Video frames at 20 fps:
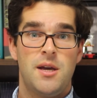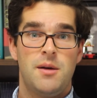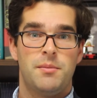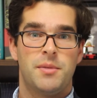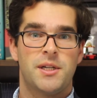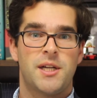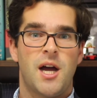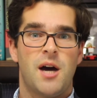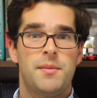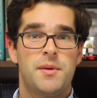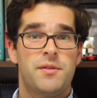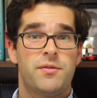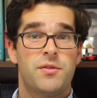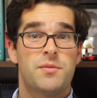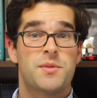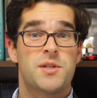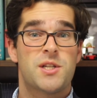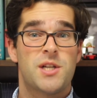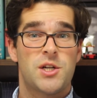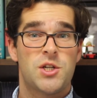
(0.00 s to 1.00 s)
But coming
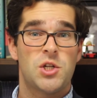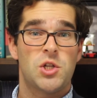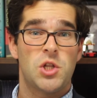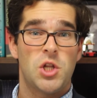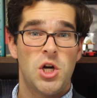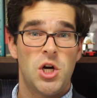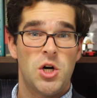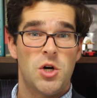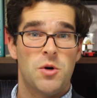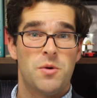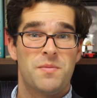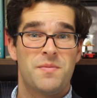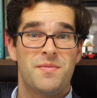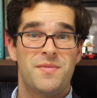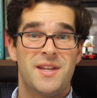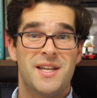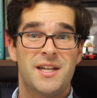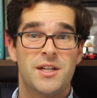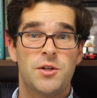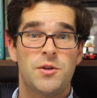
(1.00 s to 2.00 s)
from such a low,
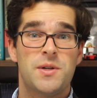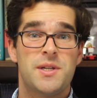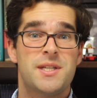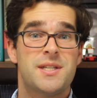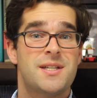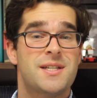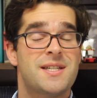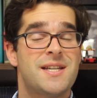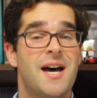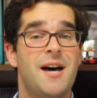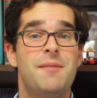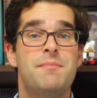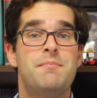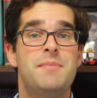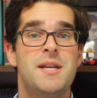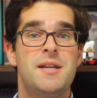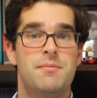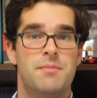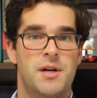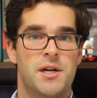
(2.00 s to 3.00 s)
the increase does not
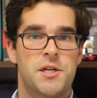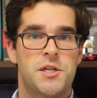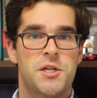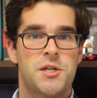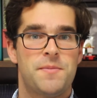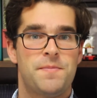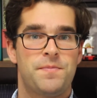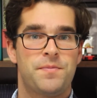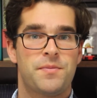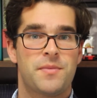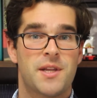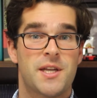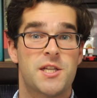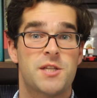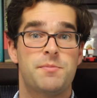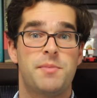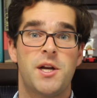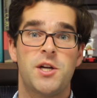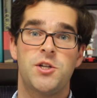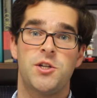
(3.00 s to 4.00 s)
mean much,
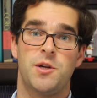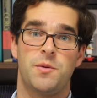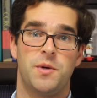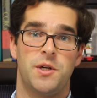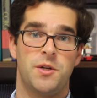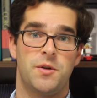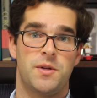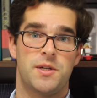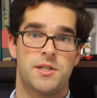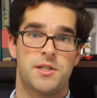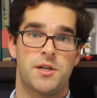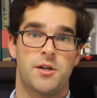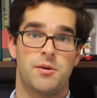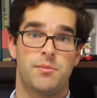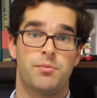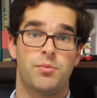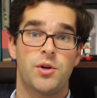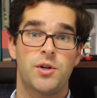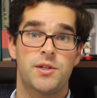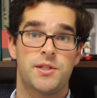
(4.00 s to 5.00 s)
especially when you
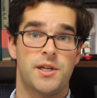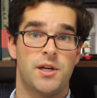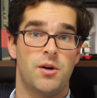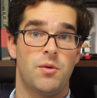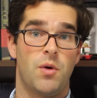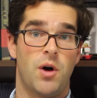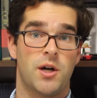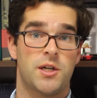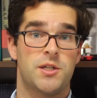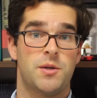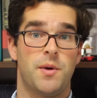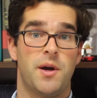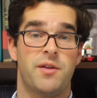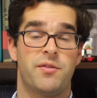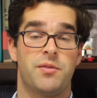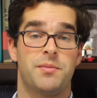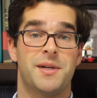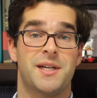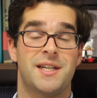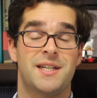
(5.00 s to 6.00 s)
consider Brookdale walked away
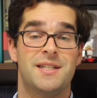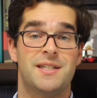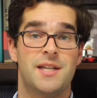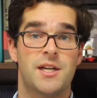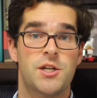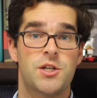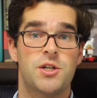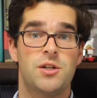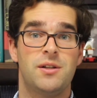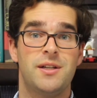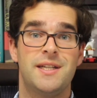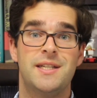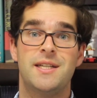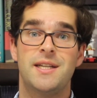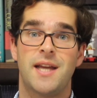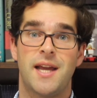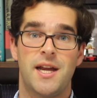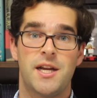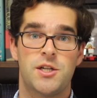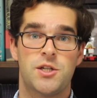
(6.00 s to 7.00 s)
from a conditional
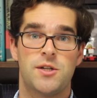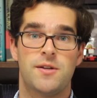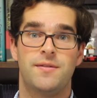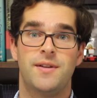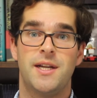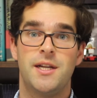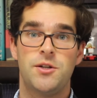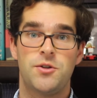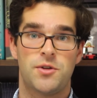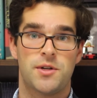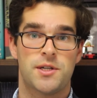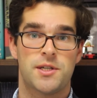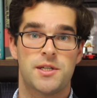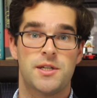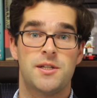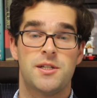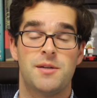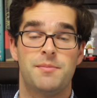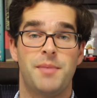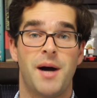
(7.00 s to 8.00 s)
indication of
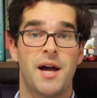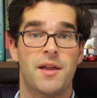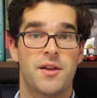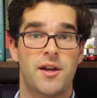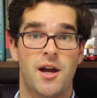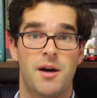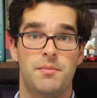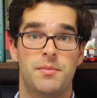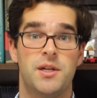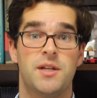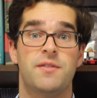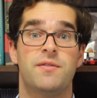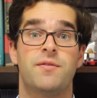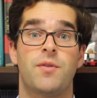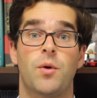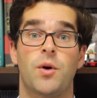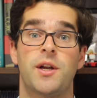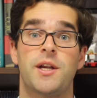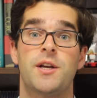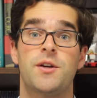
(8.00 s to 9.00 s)
interest to buy the company
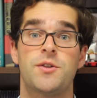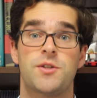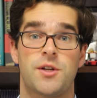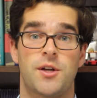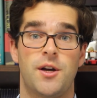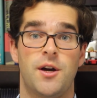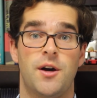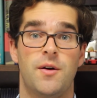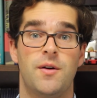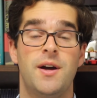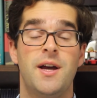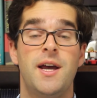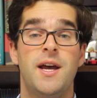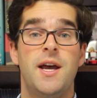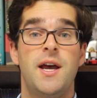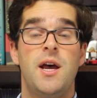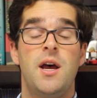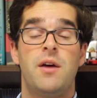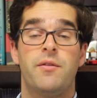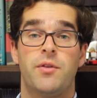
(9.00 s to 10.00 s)
4 years ago
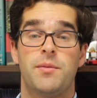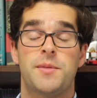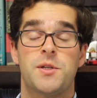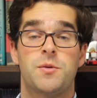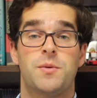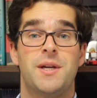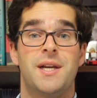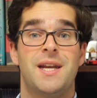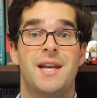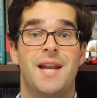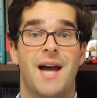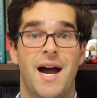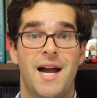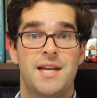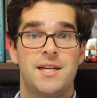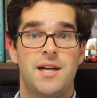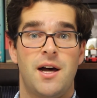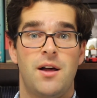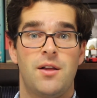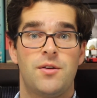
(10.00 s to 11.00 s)
for between
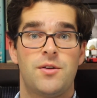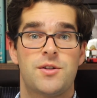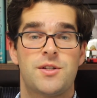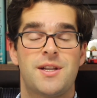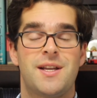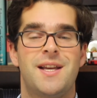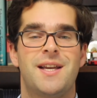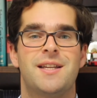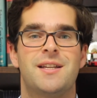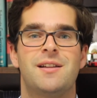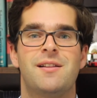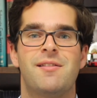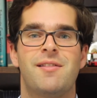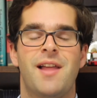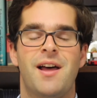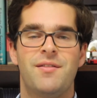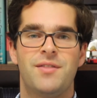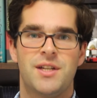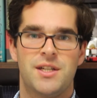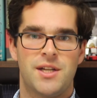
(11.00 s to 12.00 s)
$9 and
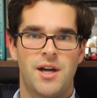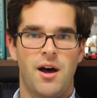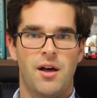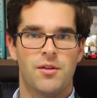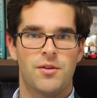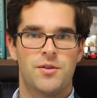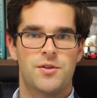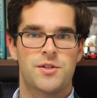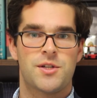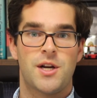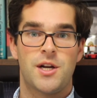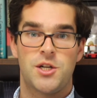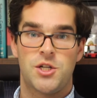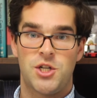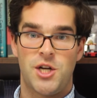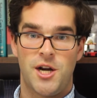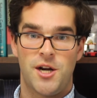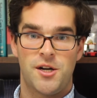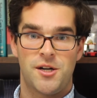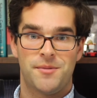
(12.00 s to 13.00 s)
$11 a
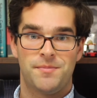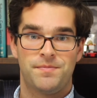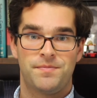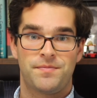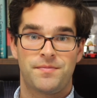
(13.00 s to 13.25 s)
share.